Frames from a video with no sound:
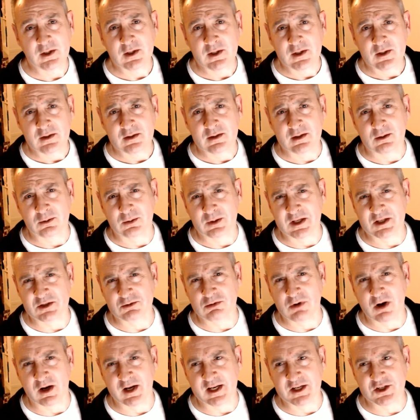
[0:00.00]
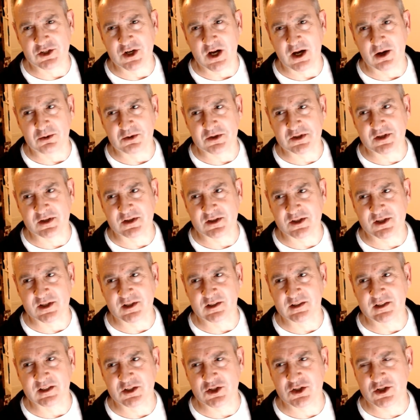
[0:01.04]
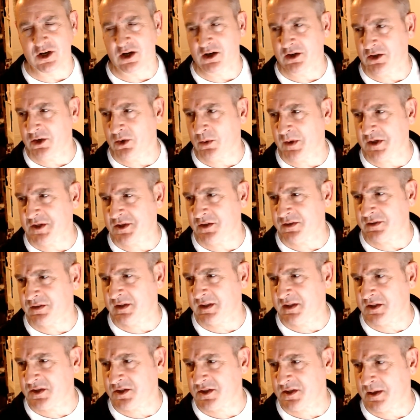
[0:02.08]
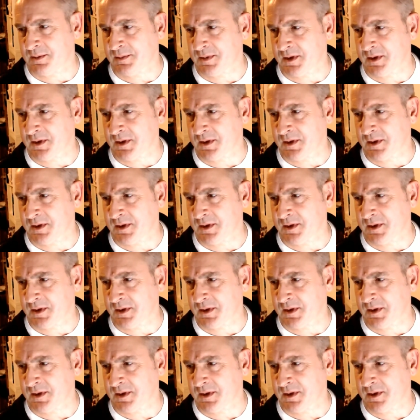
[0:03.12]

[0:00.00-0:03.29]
There are these running jokes concerning Chuck Norris. I think some of them